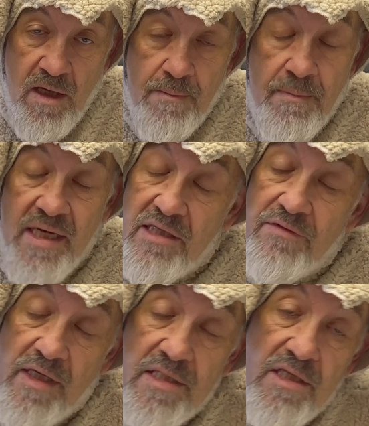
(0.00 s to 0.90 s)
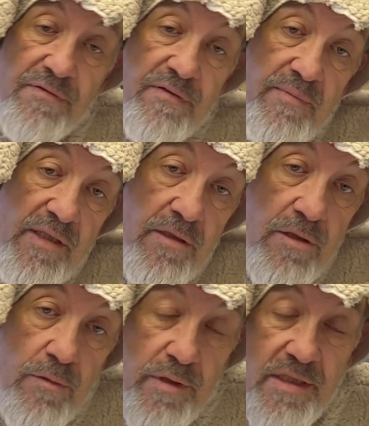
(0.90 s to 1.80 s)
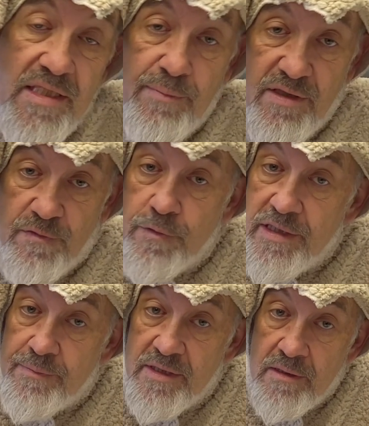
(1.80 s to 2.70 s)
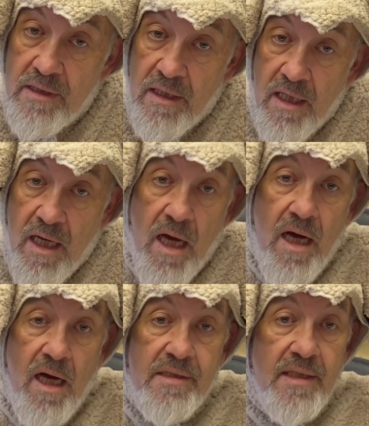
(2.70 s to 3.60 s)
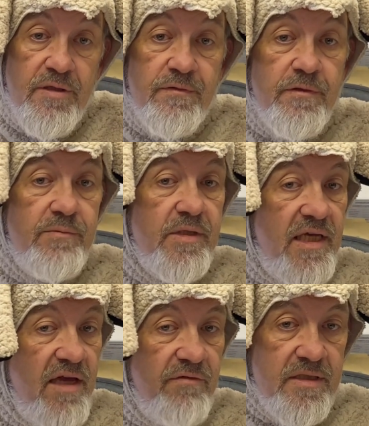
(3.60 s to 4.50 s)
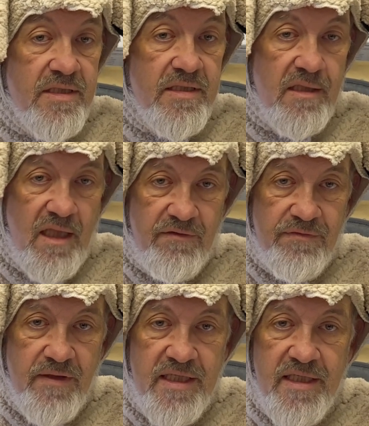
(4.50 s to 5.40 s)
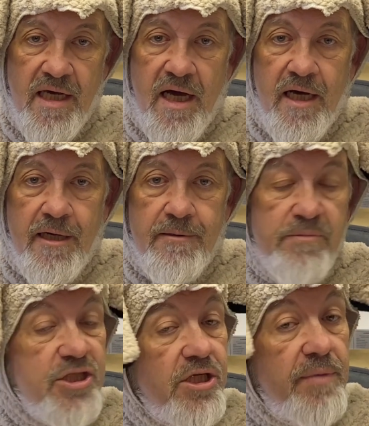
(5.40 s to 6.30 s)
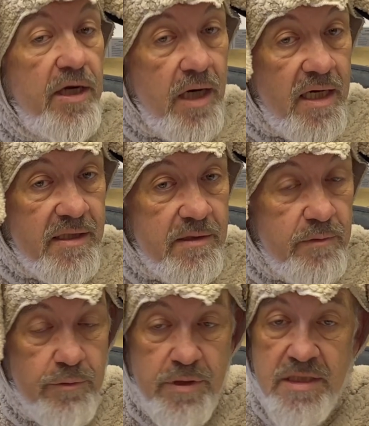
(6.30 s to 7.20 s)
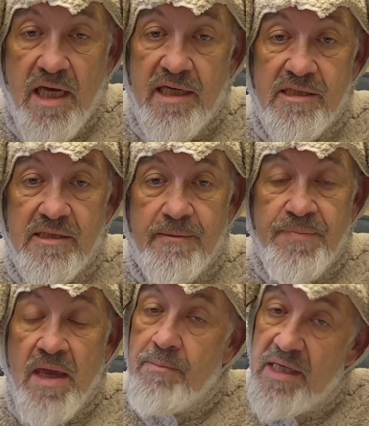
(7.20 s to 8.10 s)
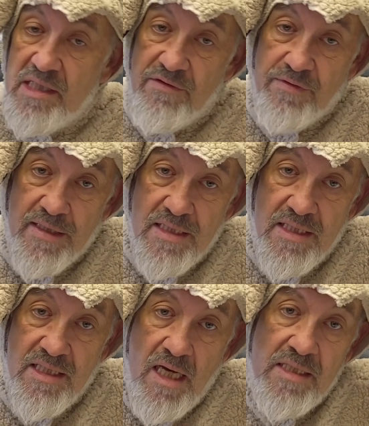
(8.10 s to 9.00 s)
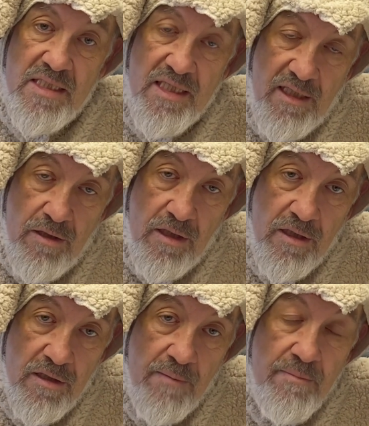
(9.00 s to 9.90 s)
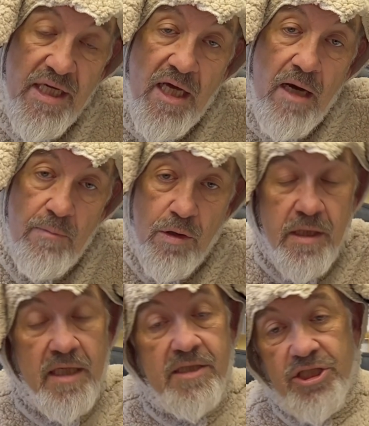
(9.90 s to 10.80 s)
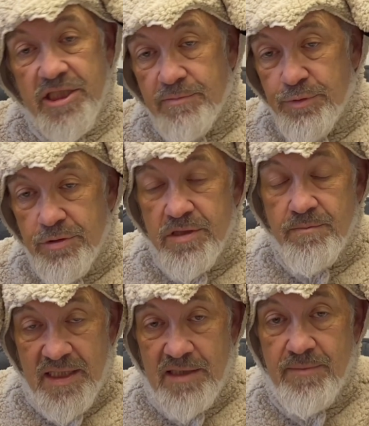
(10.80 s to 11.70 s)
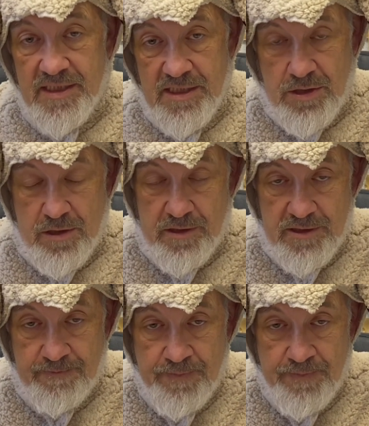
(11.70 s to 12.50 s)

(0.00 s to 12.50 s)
Many of us are familiar with Debbie Friedman. Debbie Friedman gave us the lovely Mishaberach that we recite. Many of us sing her Micha Mocha. She has produced many, many songs.